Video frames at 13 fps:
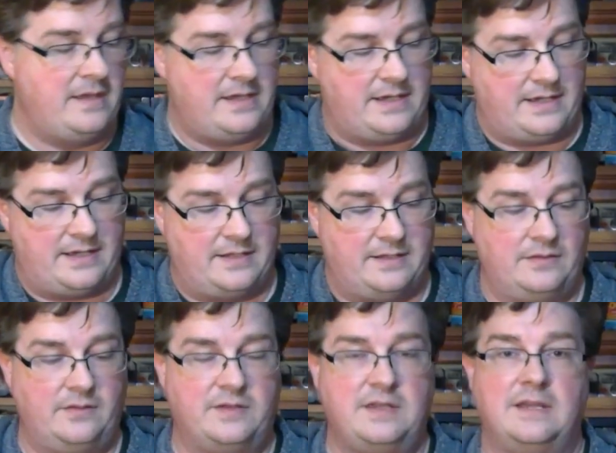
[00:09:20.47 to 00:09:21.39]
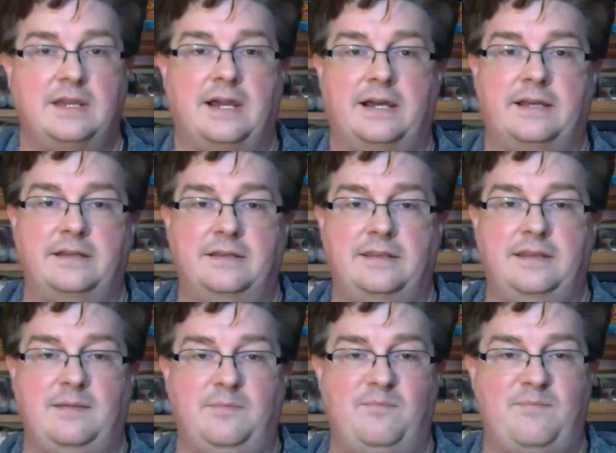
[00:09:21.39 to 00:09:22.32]
Looking on
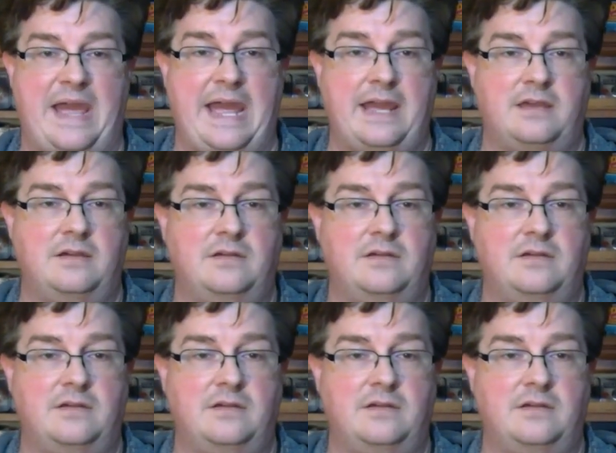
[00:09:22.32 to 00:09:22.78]
the back